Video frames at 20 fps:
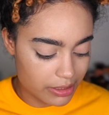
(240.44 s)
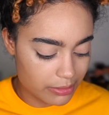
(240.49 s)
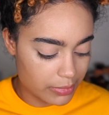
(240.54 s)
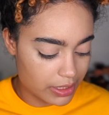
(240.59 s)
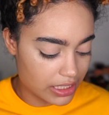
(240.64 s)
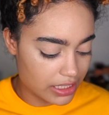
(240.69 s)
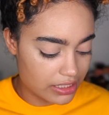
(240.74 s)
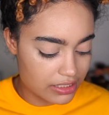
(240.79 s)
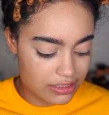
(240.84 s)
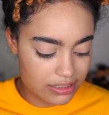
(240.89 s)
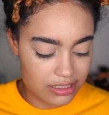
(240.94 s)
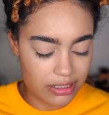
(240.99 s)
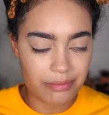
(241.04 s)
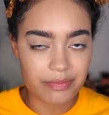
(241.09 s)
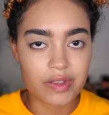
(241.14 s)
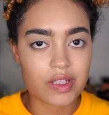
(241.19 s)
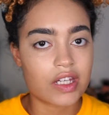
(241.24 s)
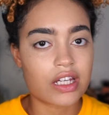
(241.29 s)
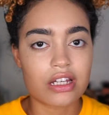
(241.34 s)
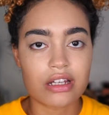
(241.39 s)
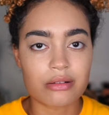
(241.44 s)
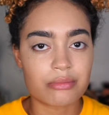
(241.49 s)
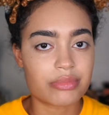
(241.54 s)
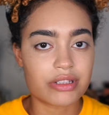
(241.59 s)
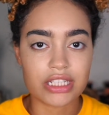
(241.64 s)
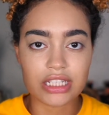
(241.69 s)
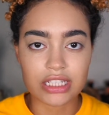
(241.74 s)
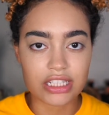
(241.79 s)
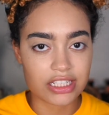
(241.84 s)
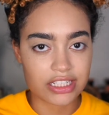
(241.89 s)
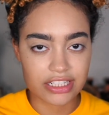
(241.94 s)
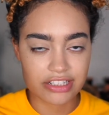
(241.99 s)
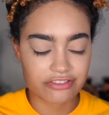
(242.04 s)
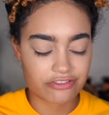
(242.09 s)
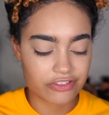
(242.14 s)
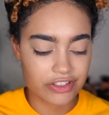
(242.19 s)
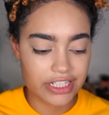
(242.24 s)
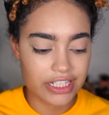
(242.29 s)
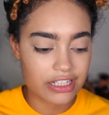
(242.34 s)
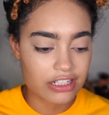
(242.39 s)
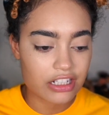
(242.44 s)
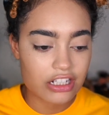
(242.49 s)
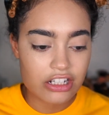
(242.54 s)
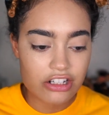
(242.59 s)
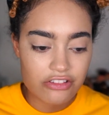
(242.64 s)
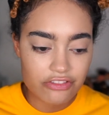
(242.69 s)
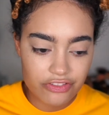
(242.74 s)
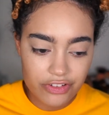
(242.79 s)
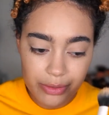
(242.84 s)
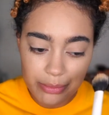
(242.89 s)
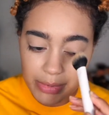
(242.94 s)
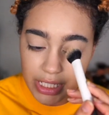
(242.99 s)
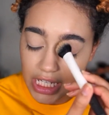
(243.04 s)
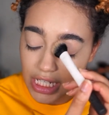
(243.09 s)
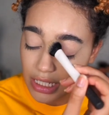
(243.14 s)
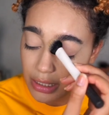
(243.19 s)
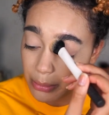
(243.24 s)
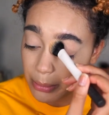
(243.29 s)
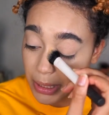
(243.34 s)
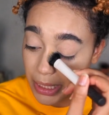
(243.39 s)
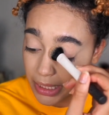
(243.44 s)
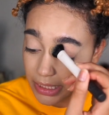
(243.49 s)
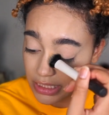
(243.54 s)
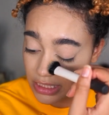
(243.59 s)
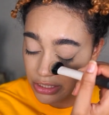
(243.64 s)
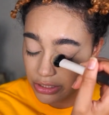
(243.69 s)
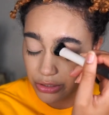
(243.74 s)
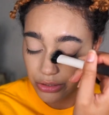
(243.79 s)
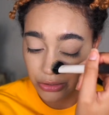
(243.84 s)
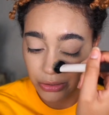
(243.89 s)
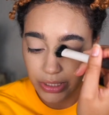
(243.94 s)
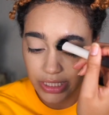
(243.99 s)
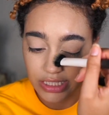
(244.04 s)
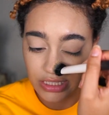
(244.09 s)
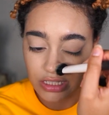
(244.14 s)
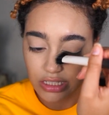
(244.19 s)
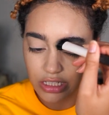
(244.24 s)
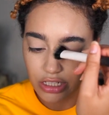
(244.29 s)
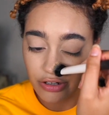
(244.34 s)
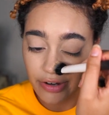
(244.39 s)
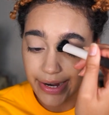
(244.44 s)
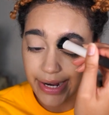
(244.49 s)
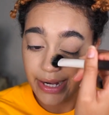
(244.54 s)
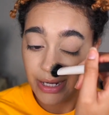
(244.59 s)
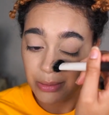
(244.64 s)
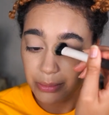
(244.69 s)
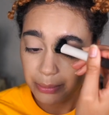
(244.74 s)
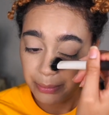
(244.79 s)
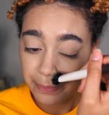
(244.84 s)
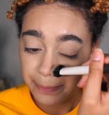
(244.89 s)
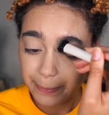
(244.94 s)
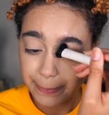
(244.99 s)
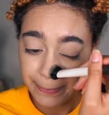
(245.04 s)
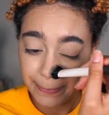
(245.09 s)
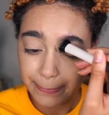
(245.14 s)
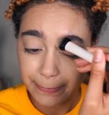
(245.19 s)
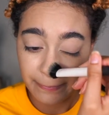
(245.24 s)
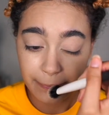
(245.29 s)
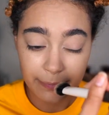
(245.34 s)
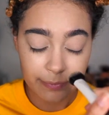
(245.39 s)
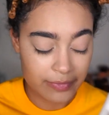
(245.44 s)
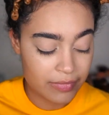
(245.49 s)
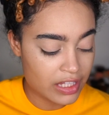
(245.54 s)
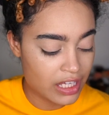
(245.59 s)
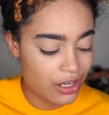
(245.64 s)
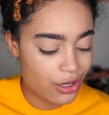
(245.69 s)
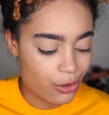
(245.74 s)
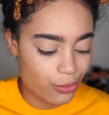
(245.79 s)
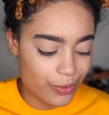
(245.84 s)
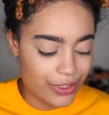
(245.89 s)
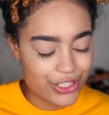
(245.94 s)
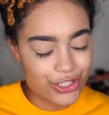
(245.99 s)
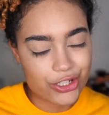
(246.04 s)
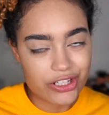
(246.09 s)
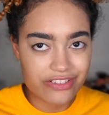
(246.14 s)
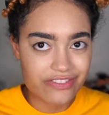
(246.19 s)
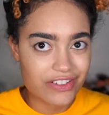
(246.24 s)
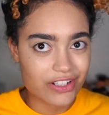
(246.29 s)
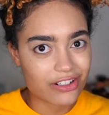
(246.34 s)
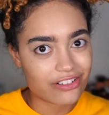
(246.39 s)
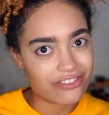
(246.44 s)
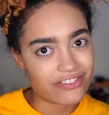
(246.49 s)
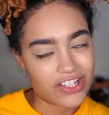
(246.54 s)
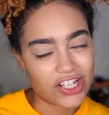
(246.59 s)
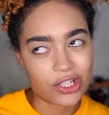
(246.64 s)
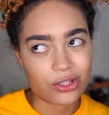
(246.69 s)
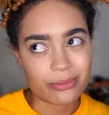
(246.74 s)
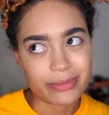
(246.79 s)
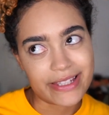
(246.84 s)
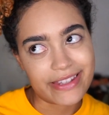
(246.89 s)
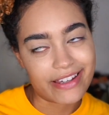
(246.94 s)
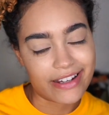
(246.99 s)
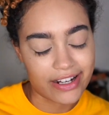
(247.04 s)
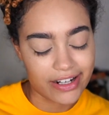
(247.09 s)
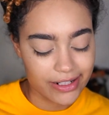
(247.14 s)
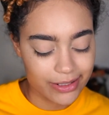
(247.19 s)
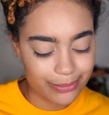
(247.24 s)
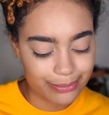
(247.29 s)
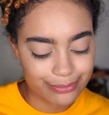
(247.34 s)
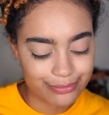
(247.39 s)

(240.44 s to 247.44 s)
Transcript: I mean, it's something completely different for me compared to Instagram, which if you don't follow me there,